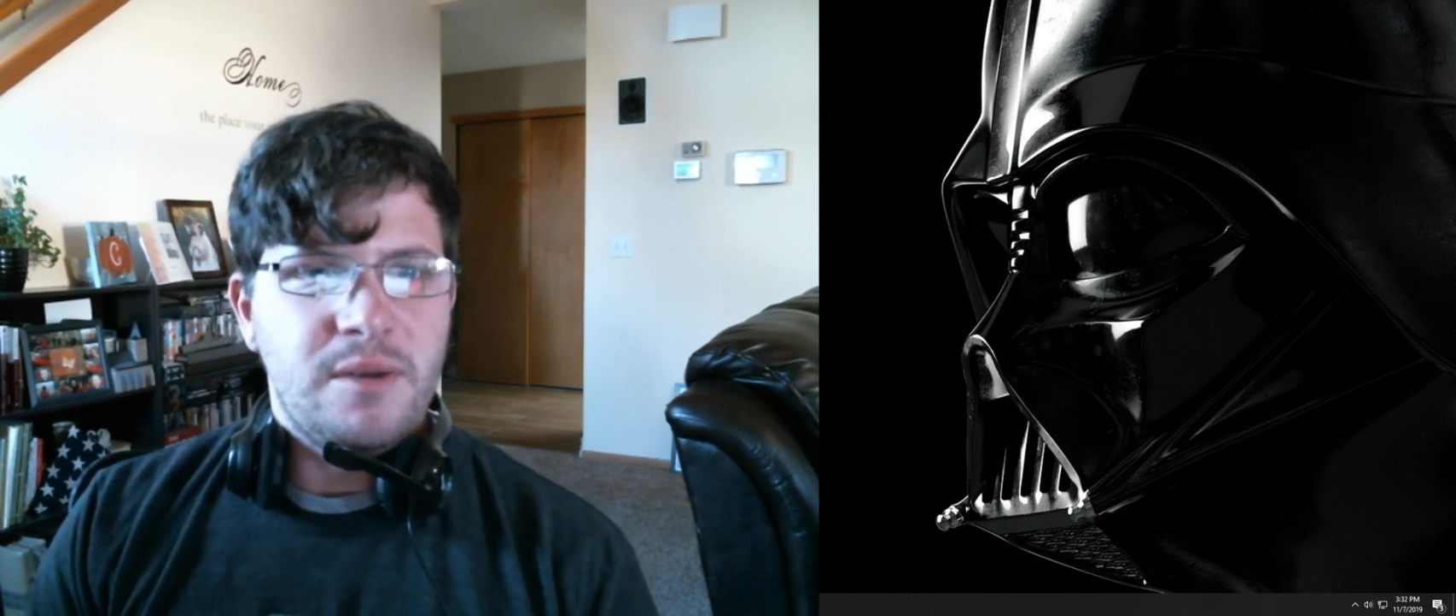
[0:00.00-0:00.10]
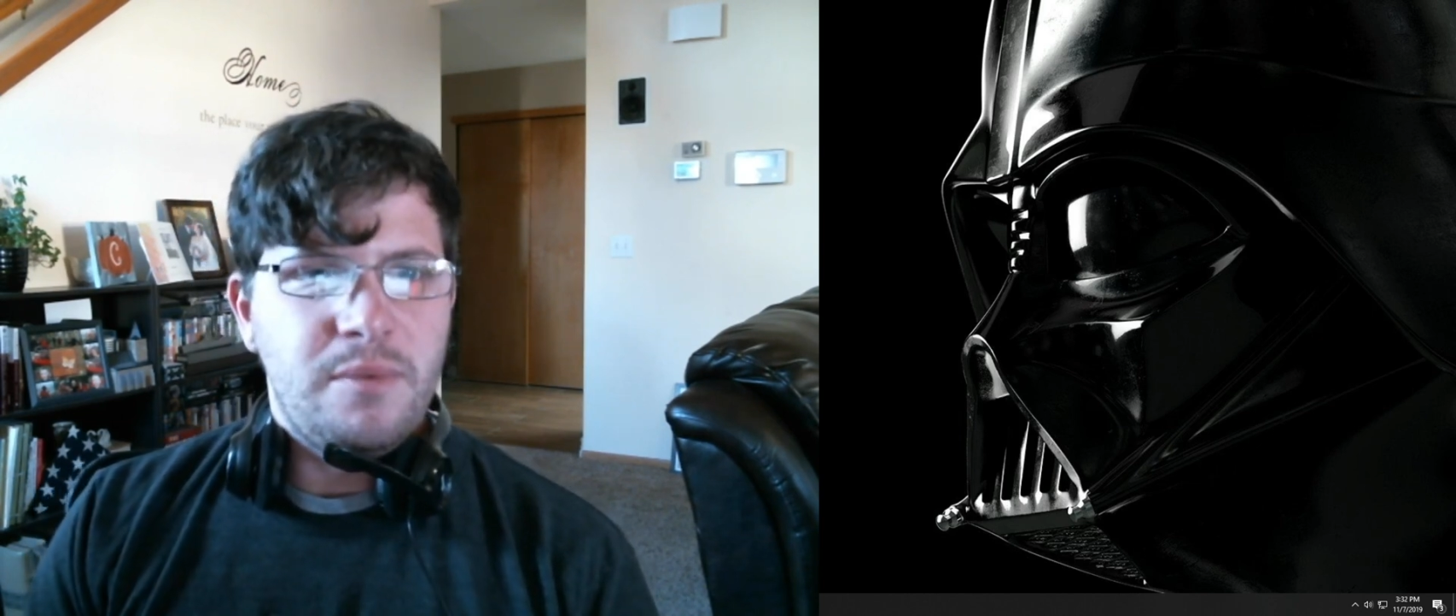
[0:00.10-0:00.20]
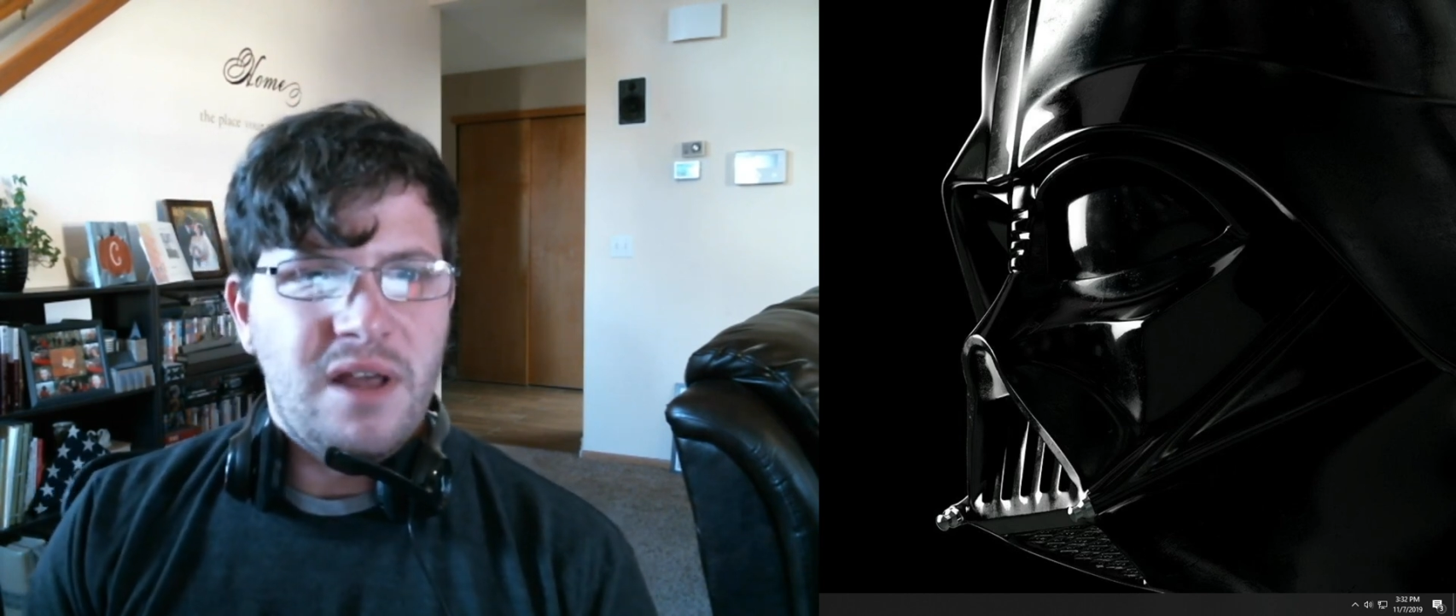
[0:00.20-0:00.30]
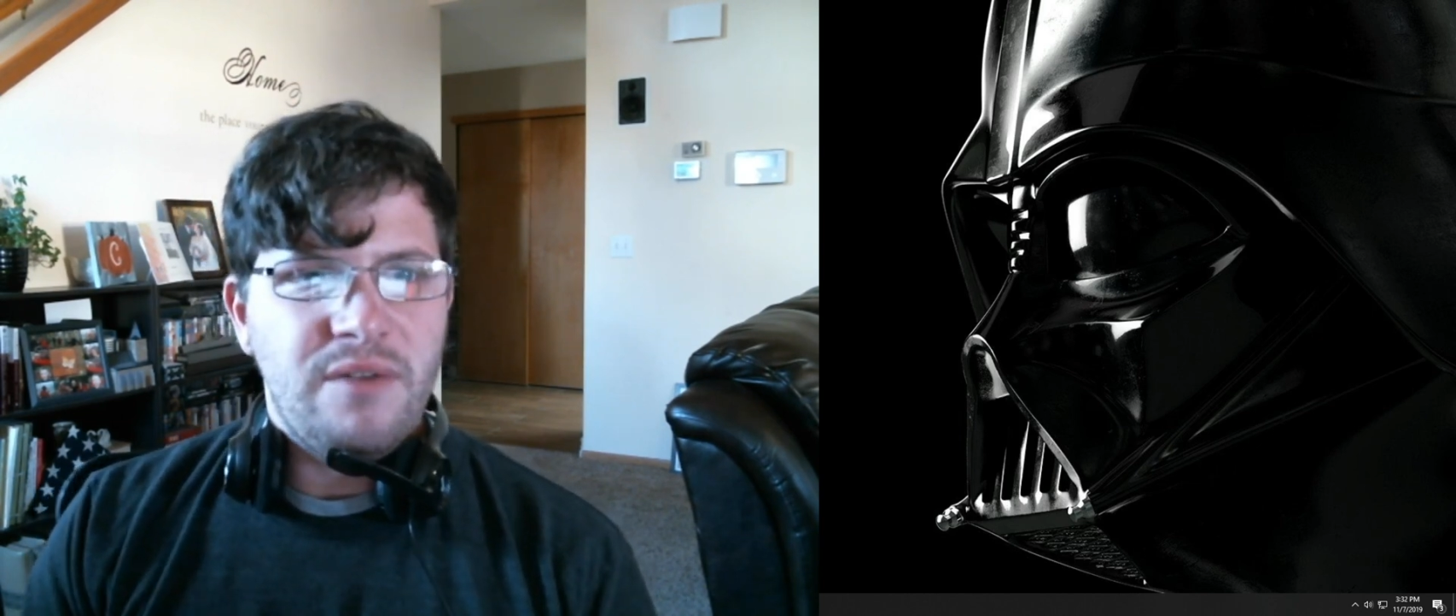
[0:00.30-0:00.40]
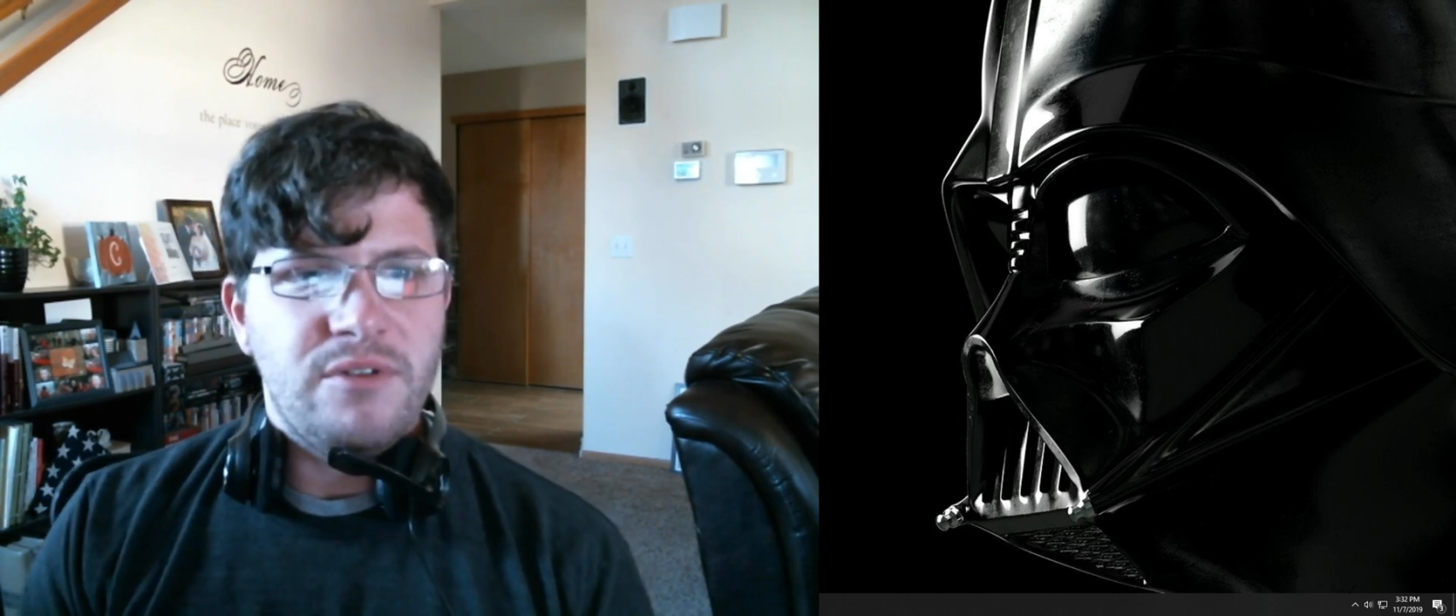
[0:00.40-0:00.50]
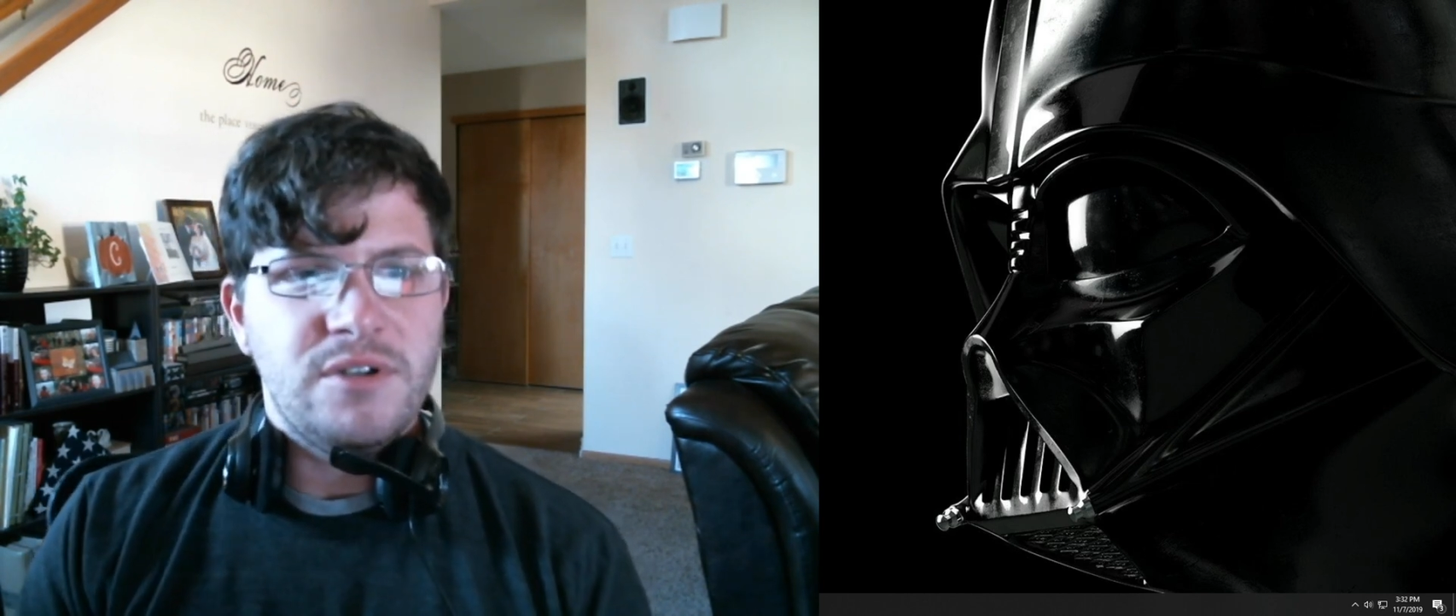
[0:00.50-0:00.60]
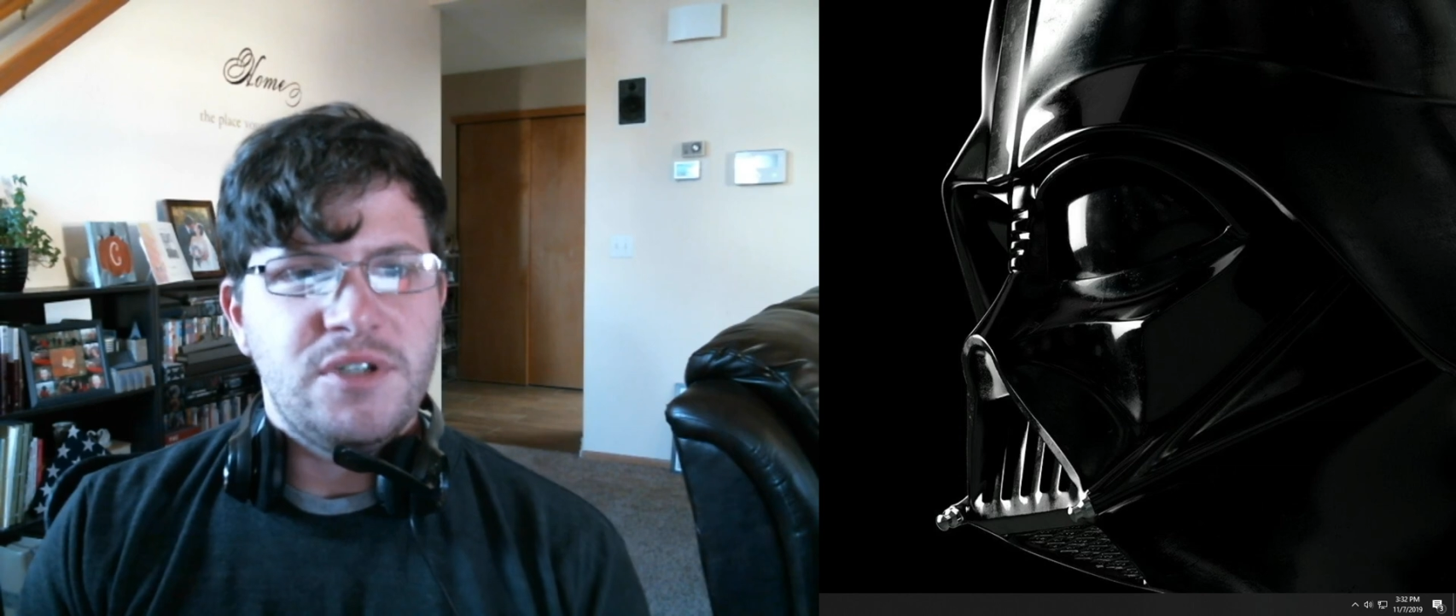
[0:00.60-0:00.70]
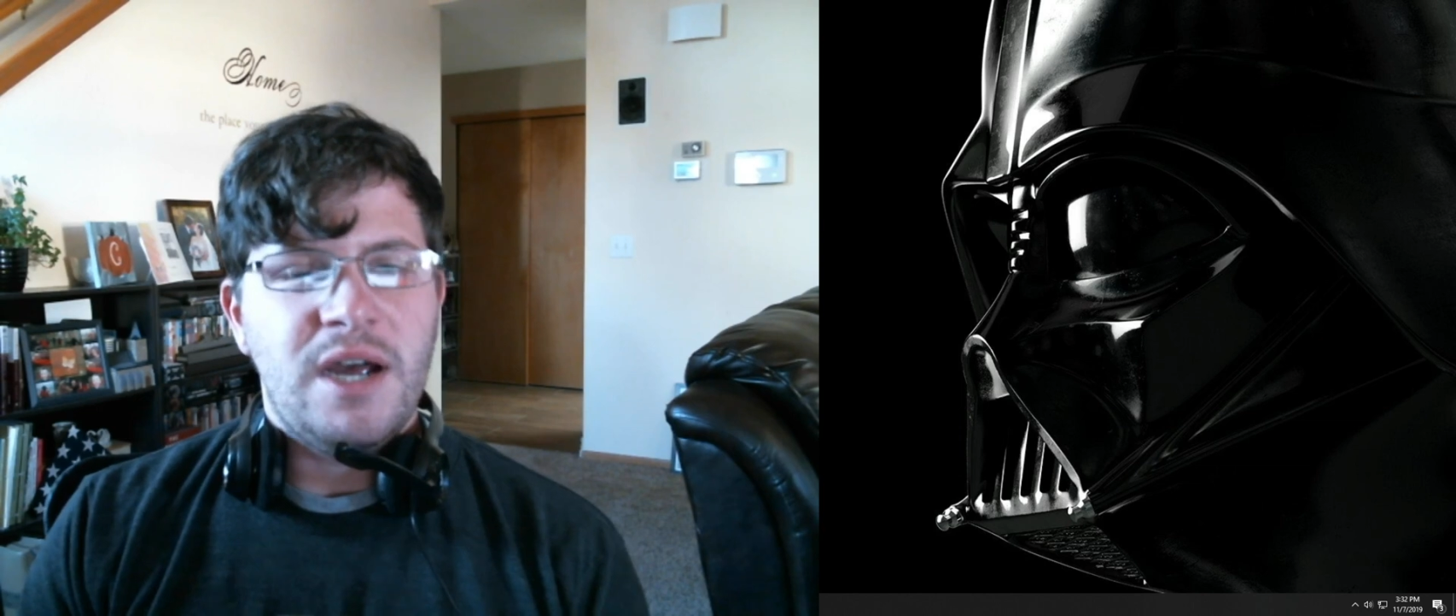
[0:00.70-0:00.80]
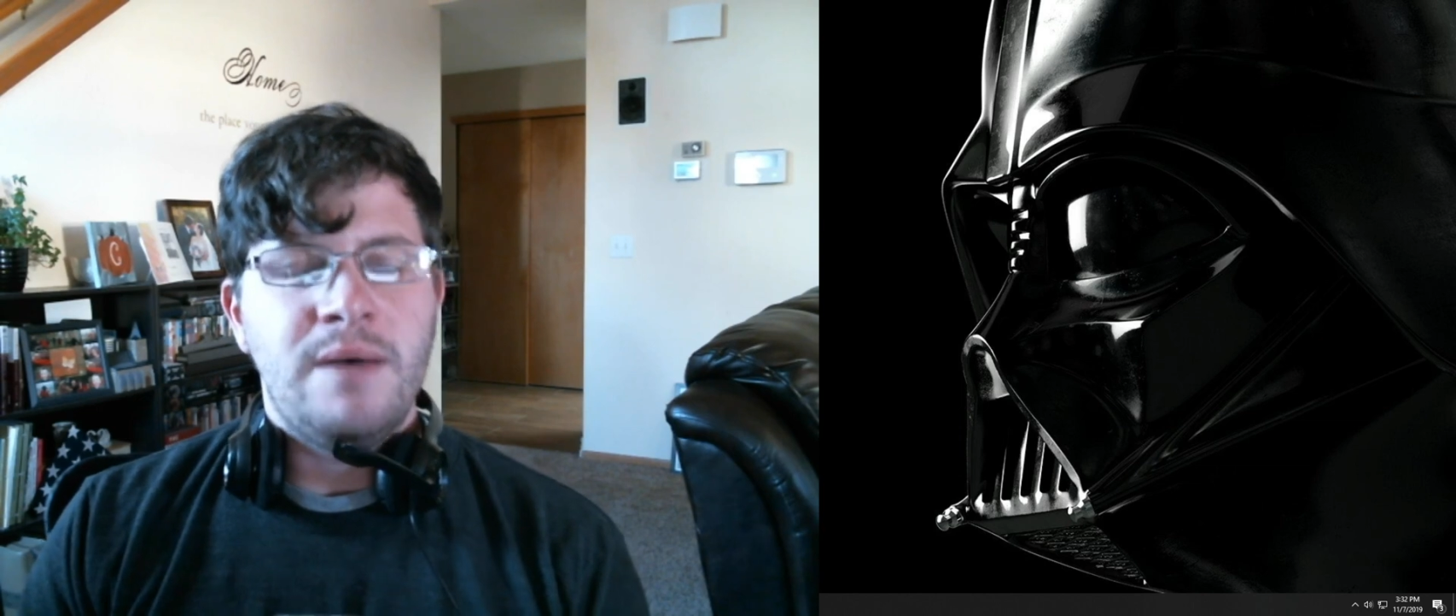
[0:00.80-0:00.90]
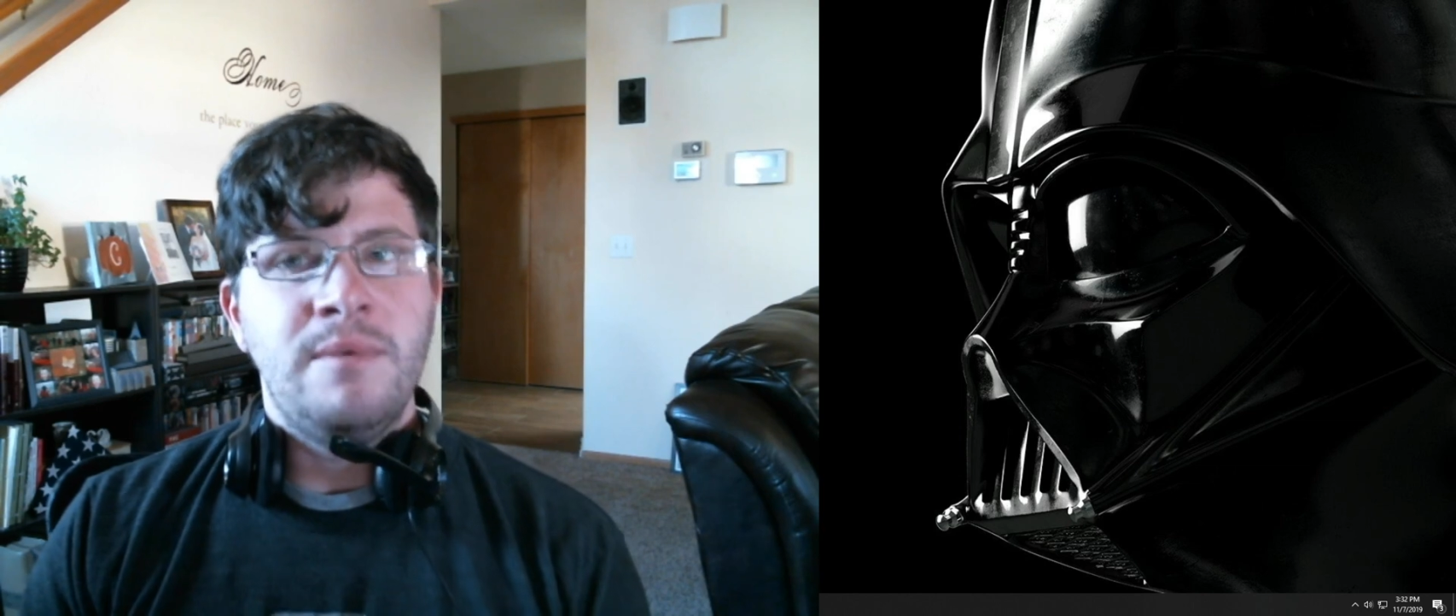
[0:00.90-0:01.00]
apply for a
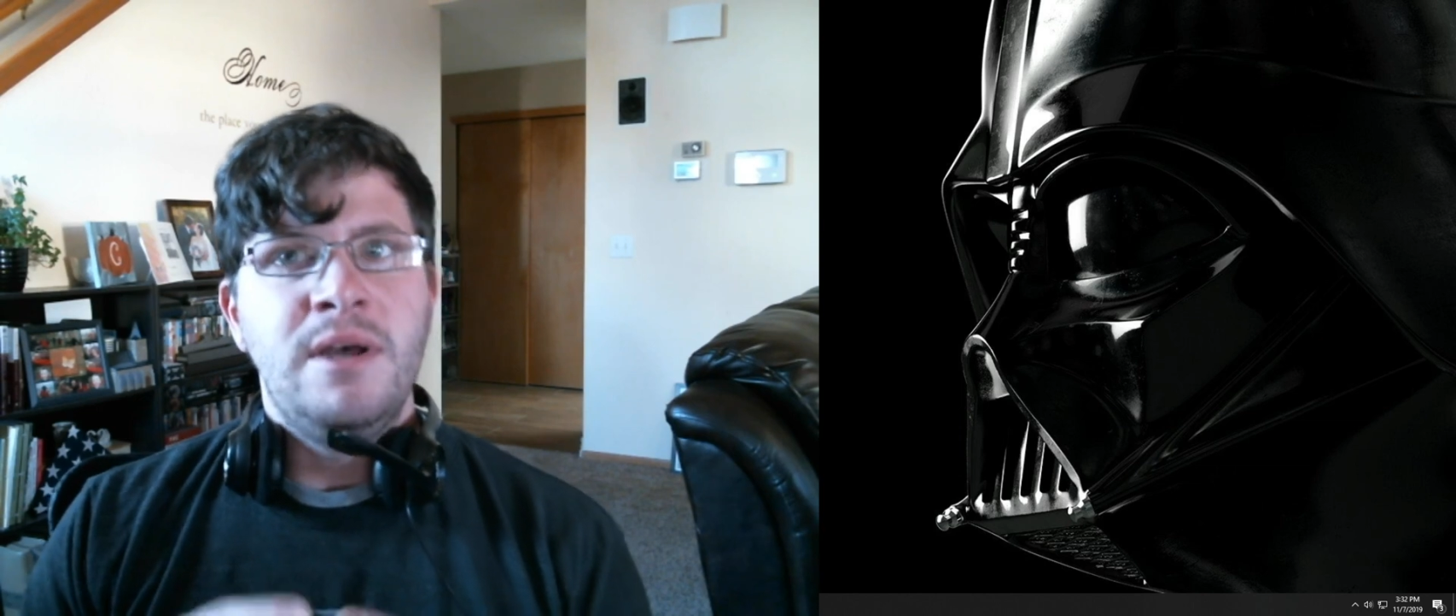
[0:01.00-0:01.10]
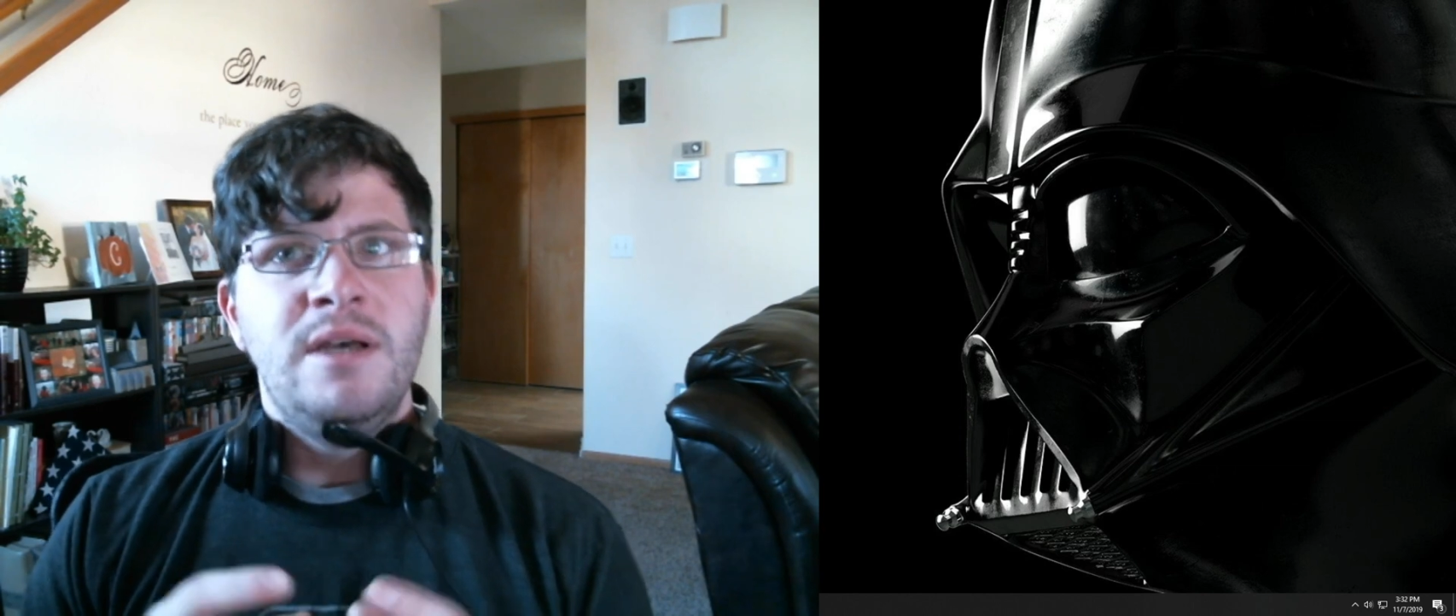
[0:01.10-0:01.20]
job.